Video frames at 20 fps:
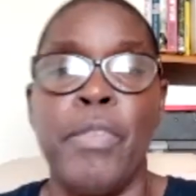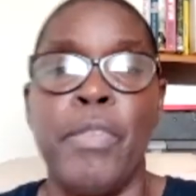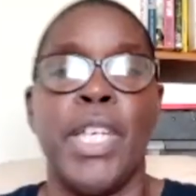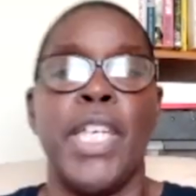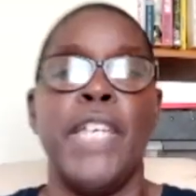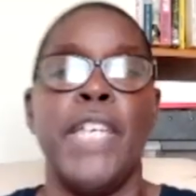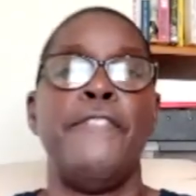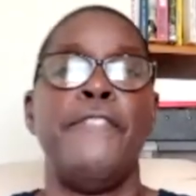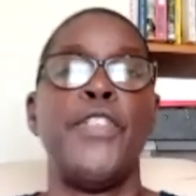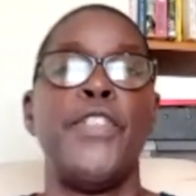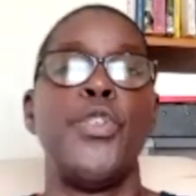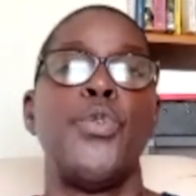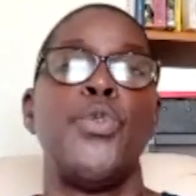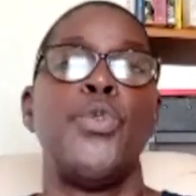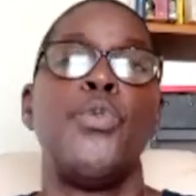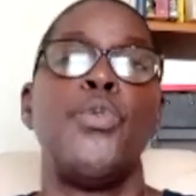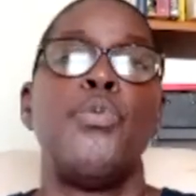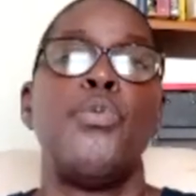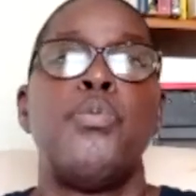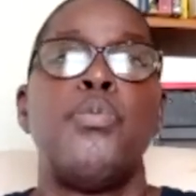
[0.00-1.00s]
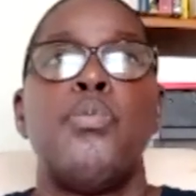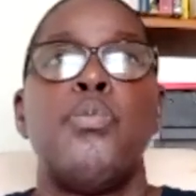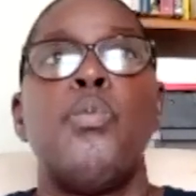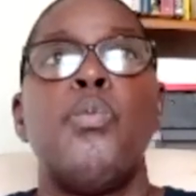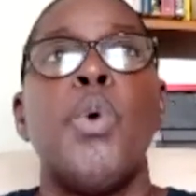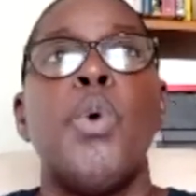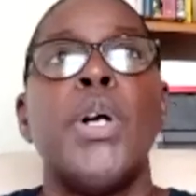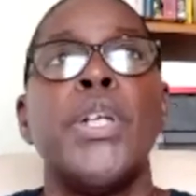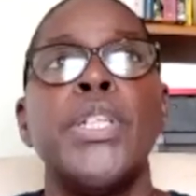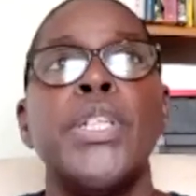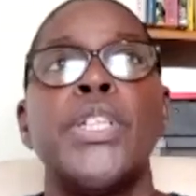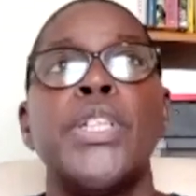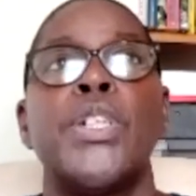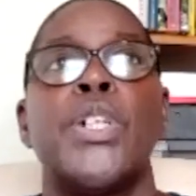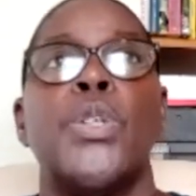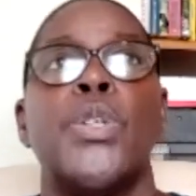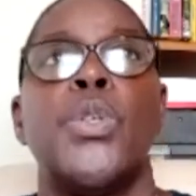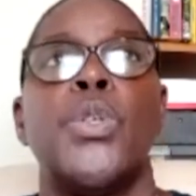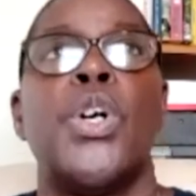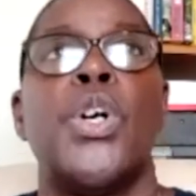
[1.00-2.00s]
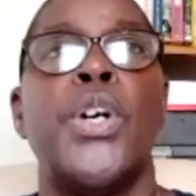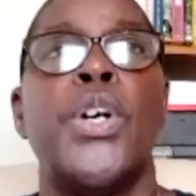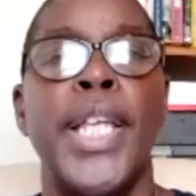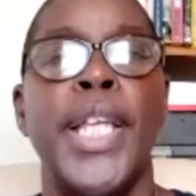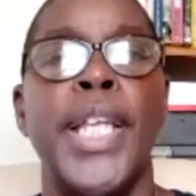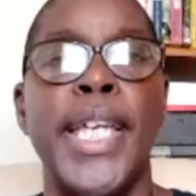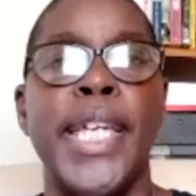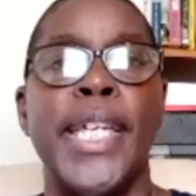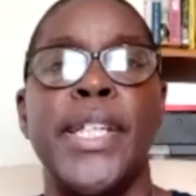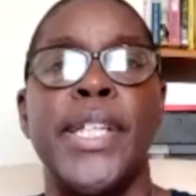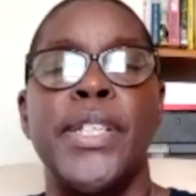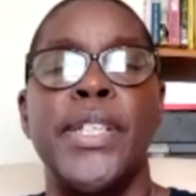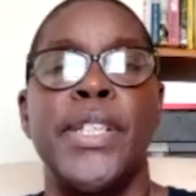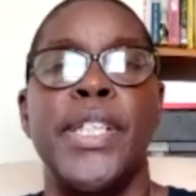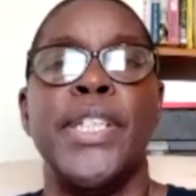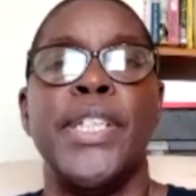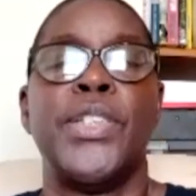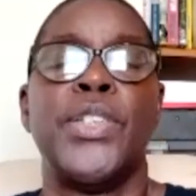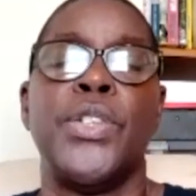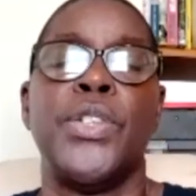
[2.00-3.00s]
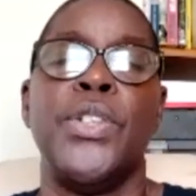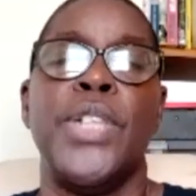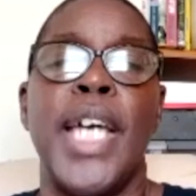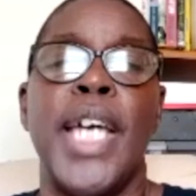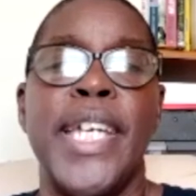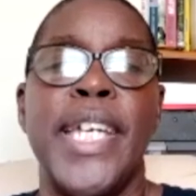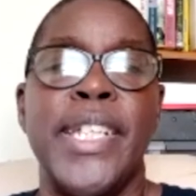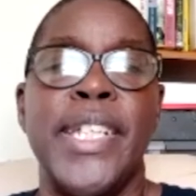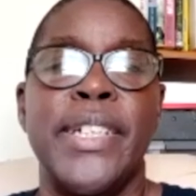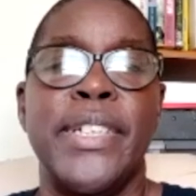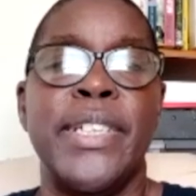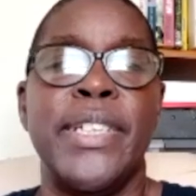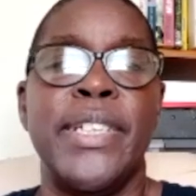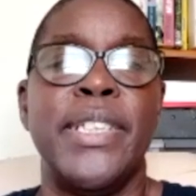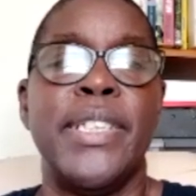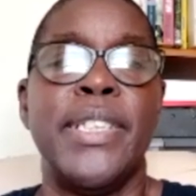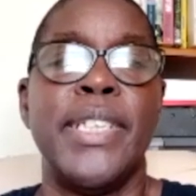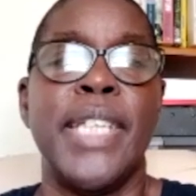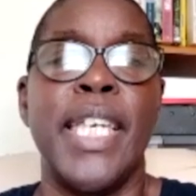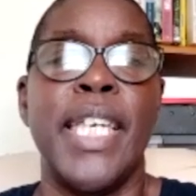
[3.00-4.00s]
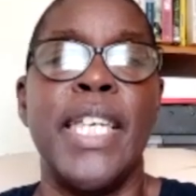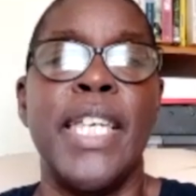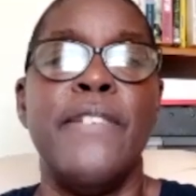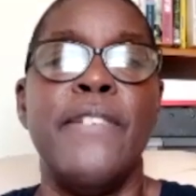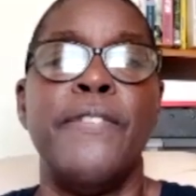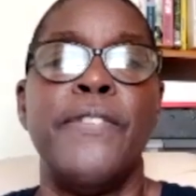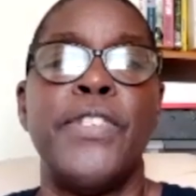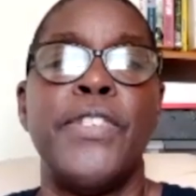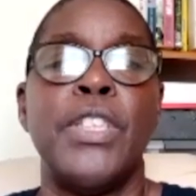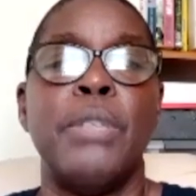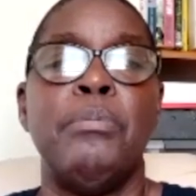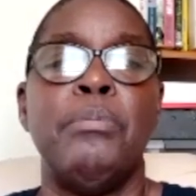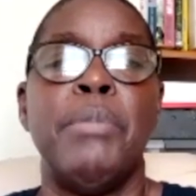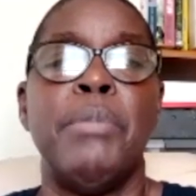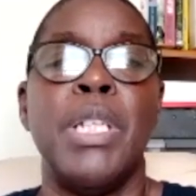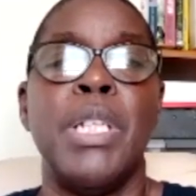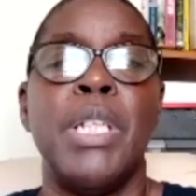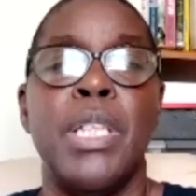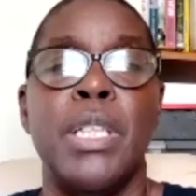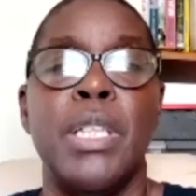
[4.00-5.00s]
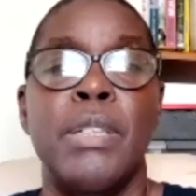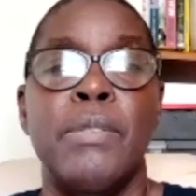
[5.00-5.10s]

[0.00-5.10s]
If you want to go all in, it's a good idea to save some money.